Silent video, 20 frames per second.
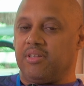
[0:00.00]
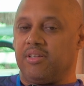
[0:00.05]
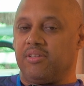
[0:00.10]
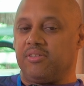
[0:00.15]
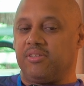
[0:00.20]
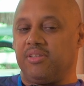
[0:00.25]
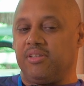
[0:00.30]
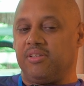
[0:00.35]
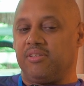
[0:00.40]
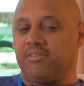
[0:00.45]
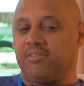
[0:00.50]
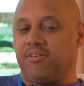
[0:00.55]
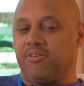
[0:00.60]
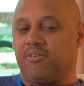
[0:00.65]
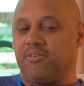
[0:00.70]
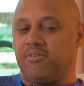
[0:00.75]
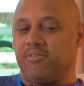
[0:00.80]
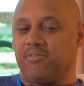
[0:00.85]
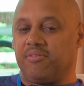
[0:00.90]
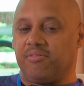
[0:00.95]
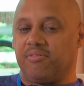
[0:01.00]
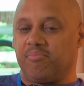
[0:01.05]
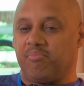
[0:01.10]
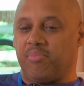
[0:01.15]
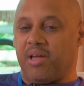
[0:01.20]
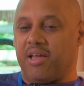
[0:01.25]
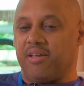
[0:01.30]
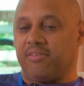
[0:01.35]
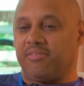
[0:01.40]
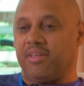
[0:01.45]
and she in turn
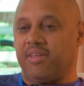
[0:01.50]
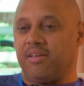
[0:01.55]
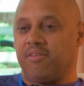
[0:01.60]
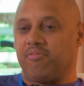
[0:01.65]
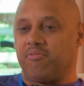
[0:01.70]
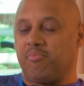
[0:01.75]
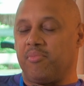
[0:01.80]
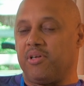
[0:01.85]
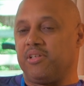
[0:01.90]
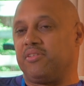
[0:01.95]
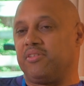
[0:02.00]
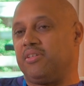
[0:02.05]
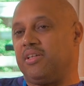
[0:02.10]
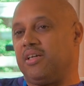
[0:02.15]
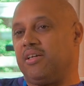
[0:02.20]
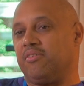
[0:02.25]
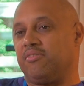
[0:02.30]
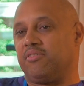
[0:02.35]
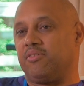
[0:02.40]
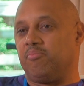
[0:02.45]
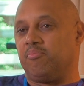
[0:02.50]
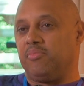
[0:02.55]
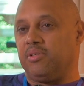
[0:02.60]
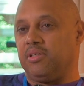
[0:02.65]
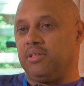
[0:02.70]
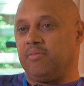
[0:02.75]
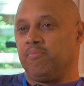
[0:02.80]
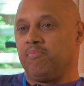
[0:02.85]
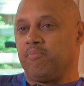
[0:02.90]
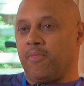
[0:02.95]
passed that information down to
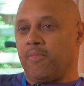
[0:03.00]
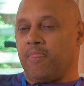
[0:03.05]
me.